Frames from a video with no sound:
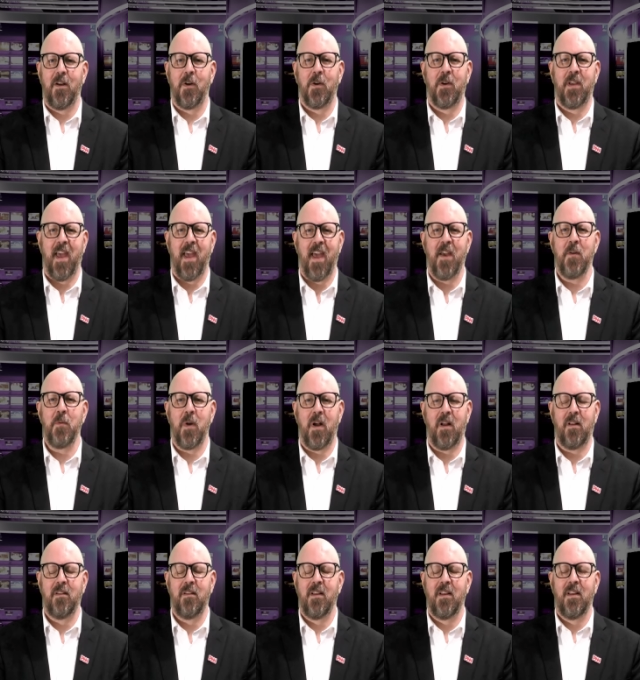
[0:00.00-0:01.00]
Okay,
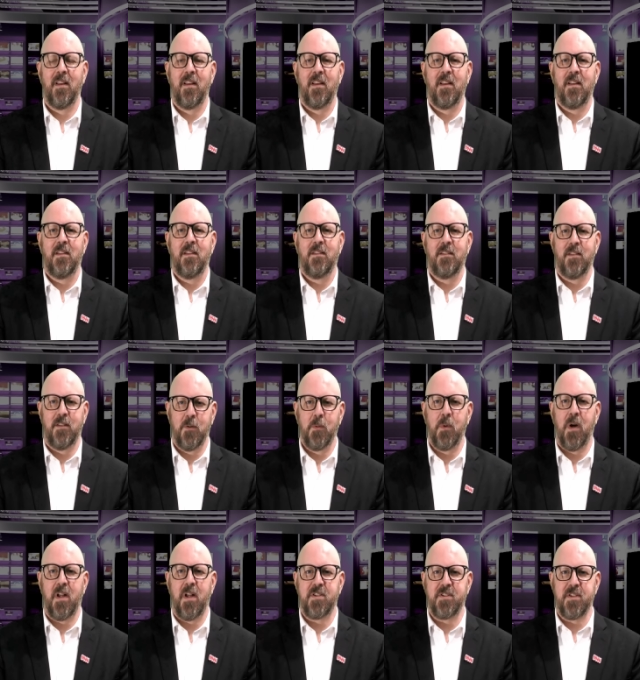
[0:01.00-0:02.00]
well, you
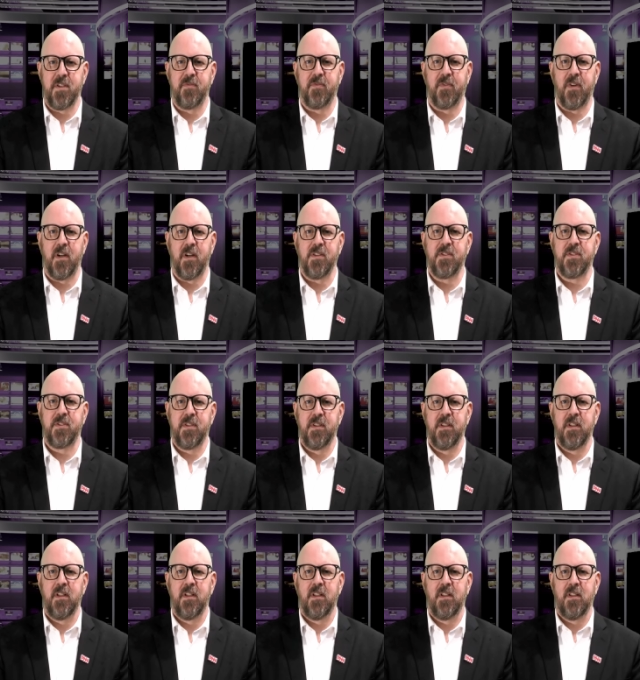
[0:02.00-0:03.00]
watched it first.
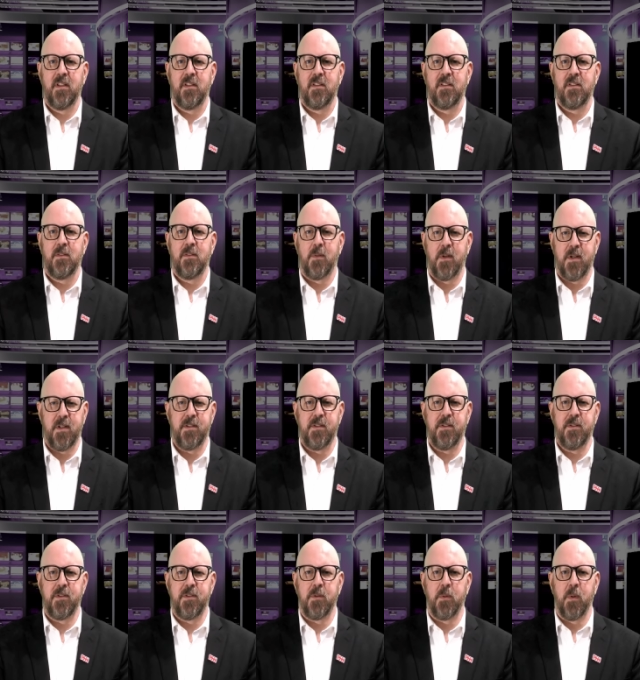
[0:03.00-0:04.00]
What did
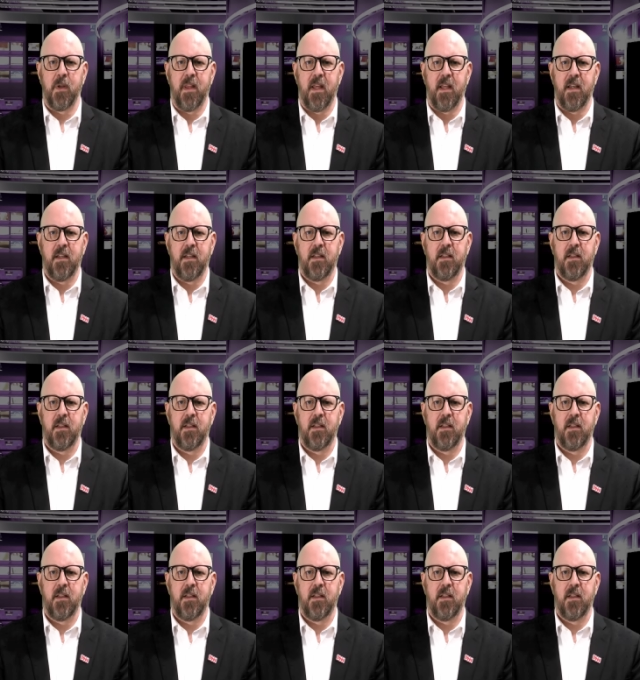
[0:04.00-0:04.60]
you do with it?